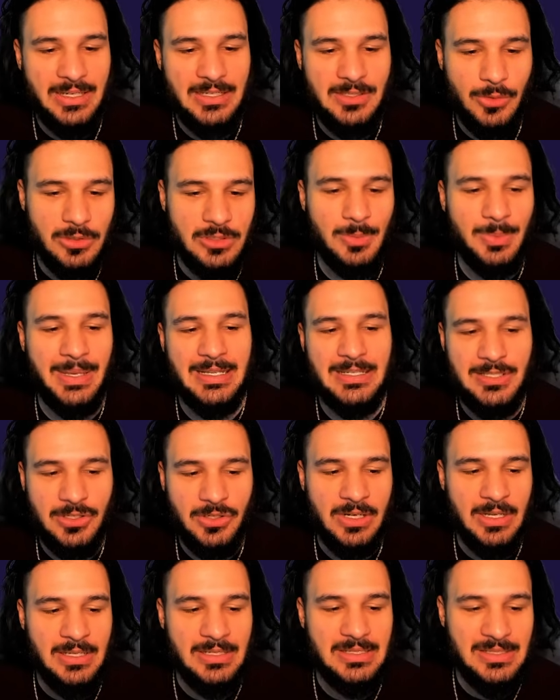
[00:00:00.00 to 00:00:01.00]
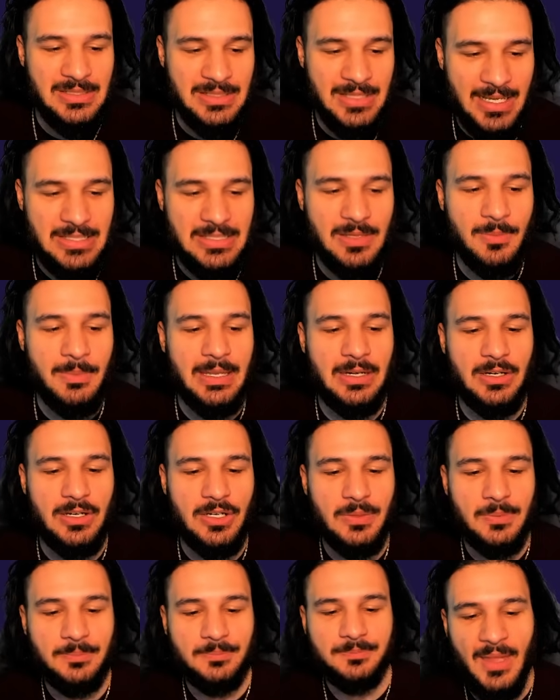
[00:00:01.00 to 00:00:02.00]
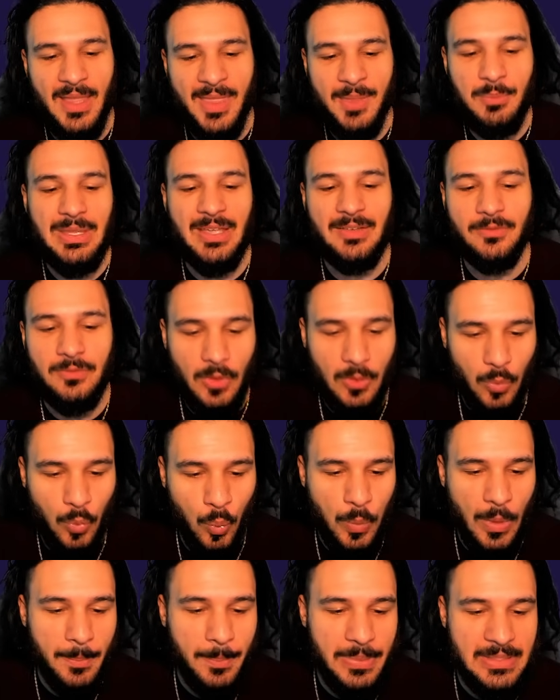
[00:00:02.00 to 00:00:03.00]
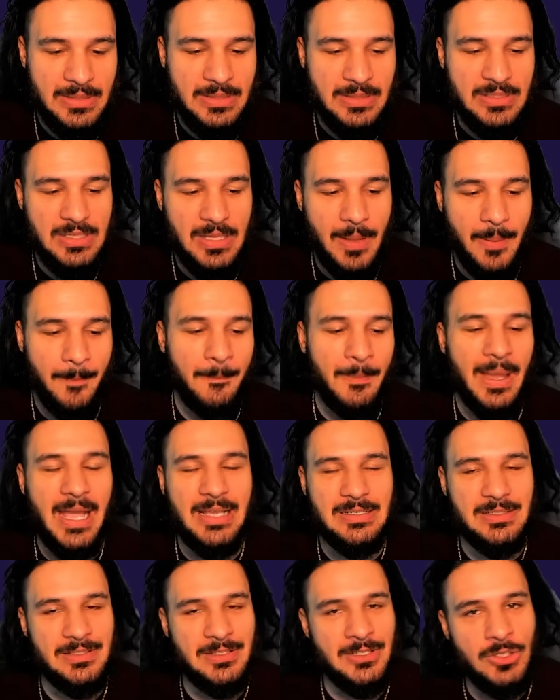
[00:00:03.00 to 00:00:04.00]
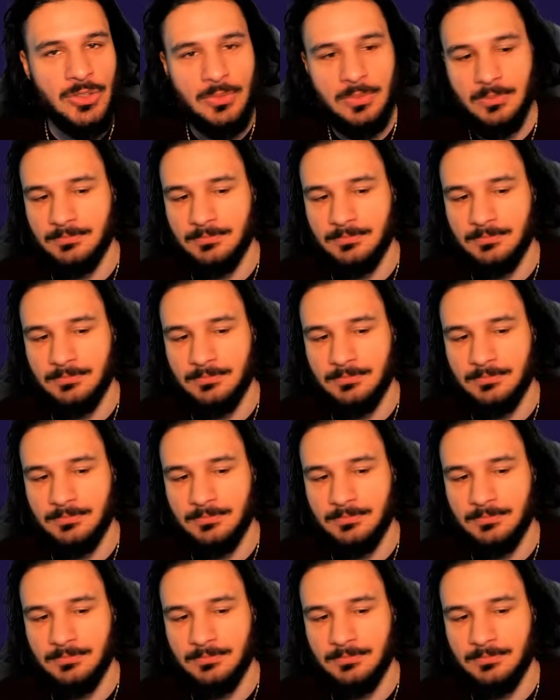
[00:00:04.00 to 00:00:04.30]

think is going to be as good as Decimator. Then we have Weapons Master.